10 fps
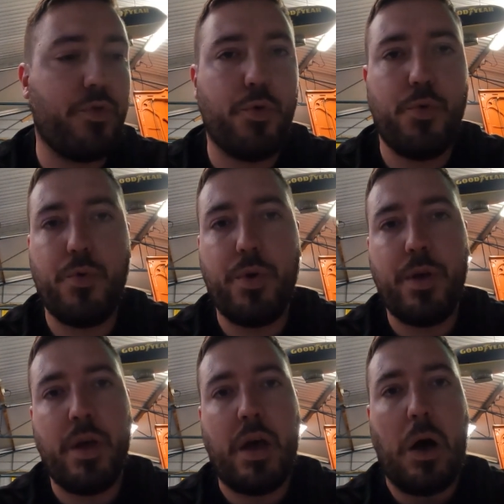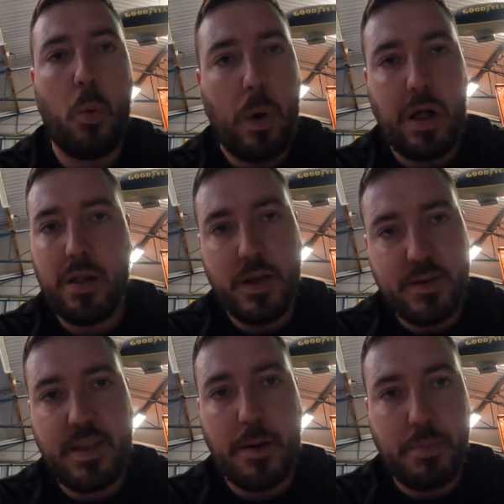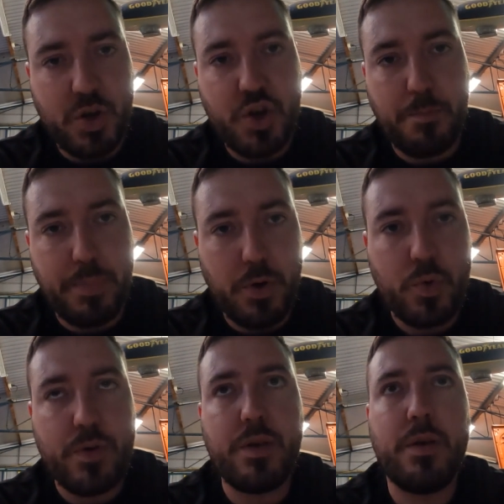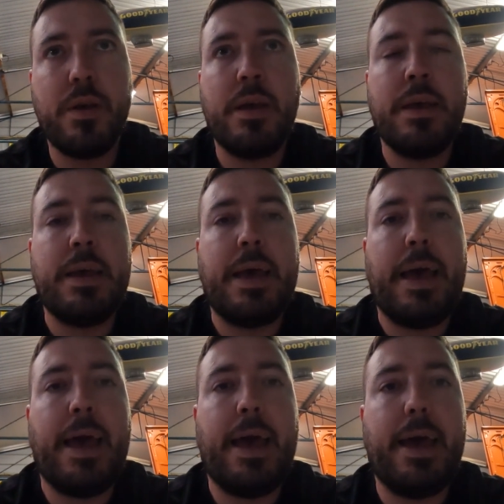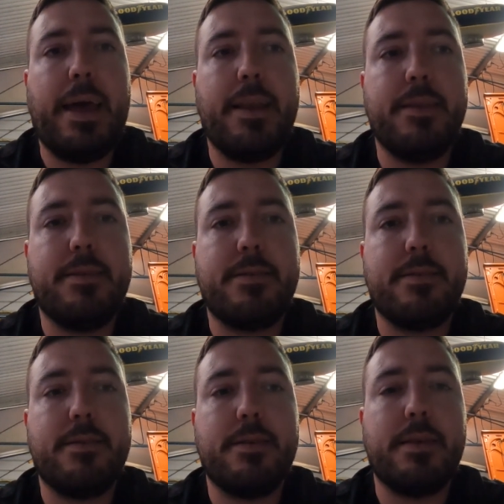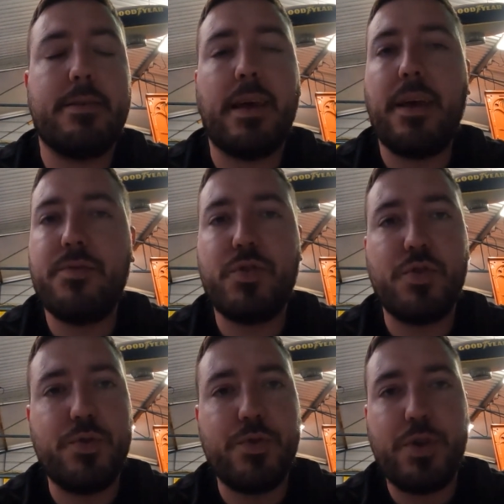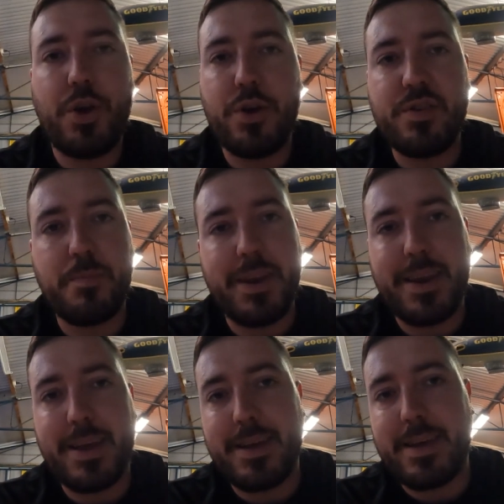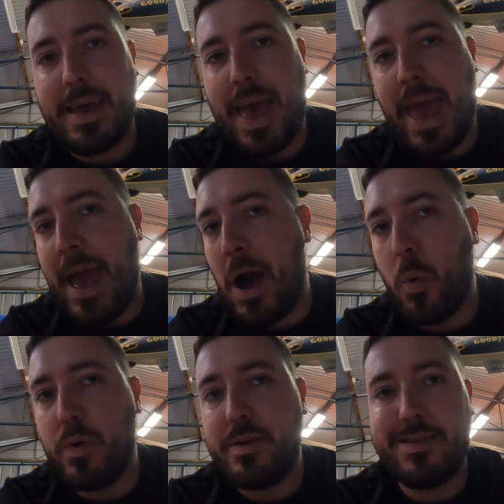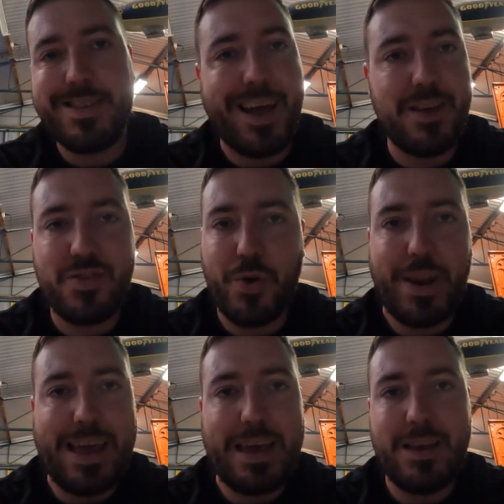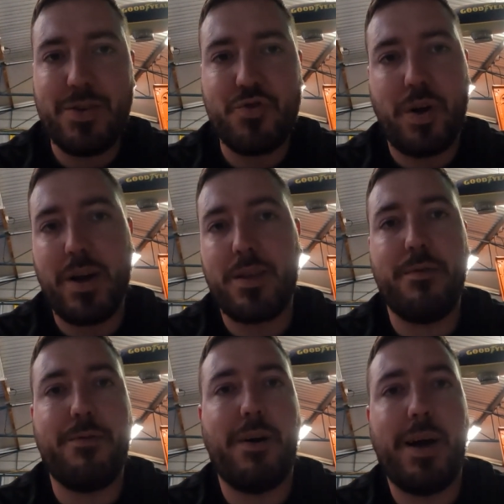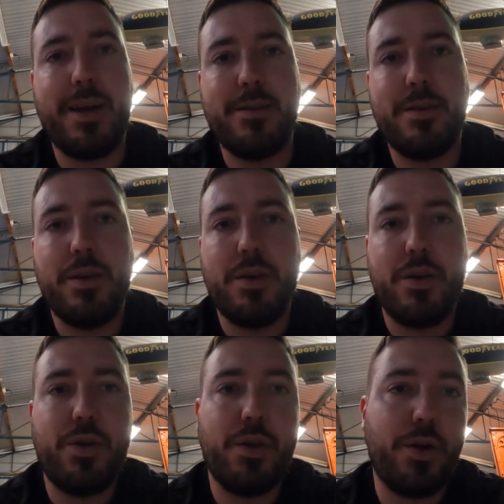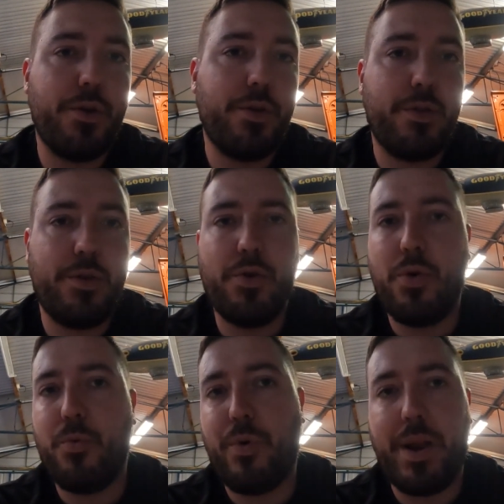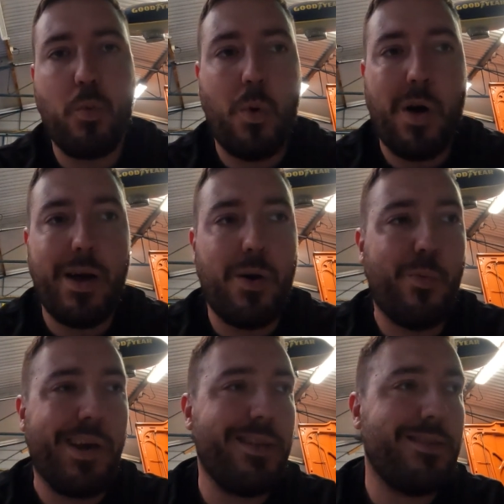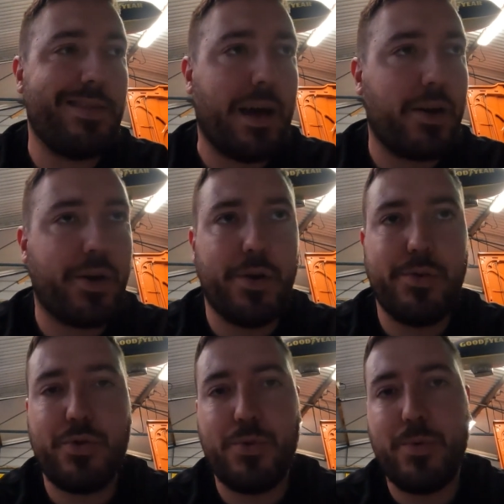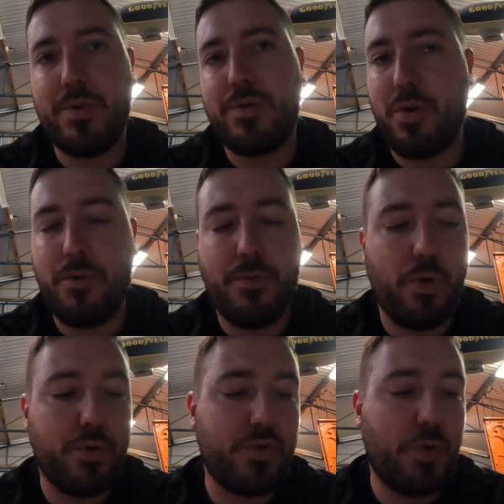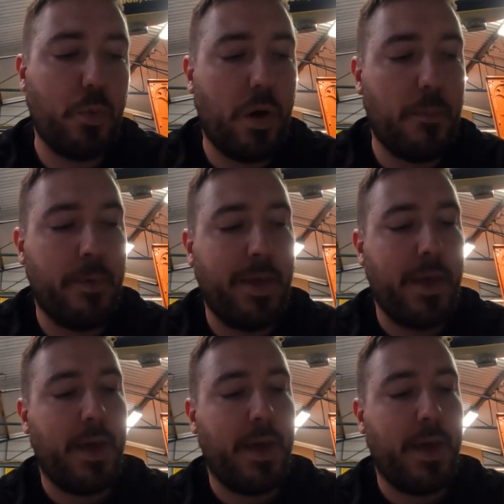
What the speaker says: to a well-established build, and saves you, spending hours, days on end trying to find, your red wire, where did that go to, and so forth. So